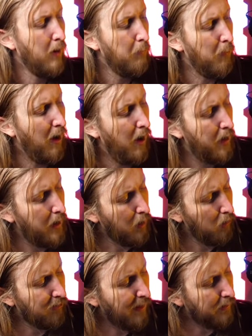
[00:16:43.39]
But it
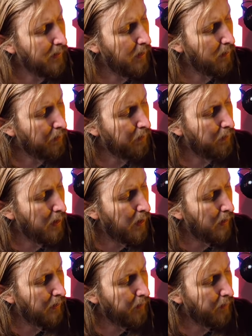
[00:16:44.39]
goes like this, let's